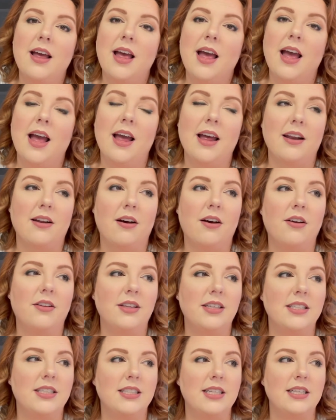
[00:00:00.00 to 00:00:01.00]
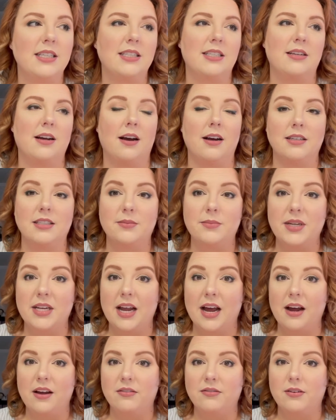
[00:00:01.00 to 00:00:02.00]
And all these things caused me to
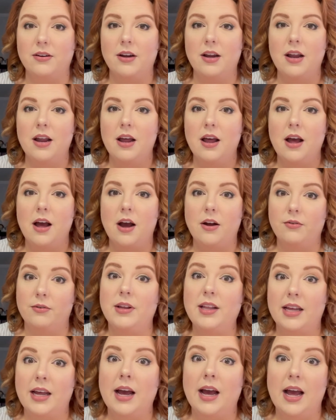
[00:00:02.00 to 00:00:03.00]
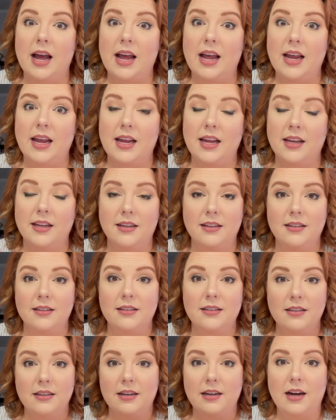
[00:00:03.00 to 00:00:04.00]
have a really high
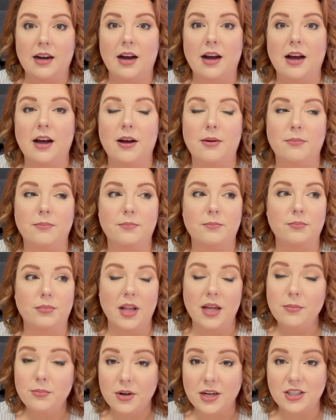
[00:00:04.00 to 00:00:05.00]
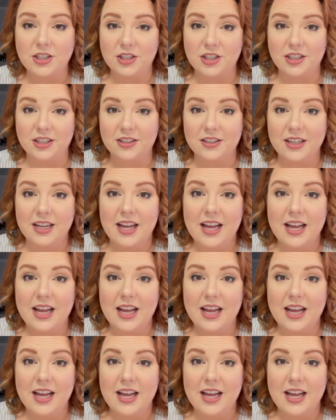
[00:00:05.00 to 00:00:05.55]
um, blood pressure.